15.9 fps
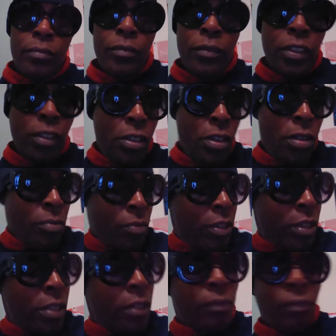You know,
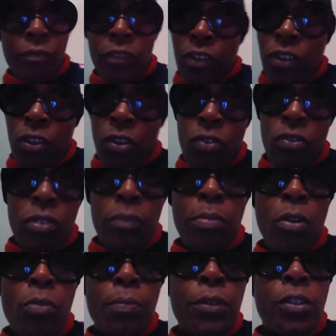serves the
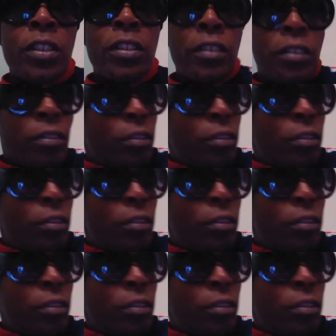purpose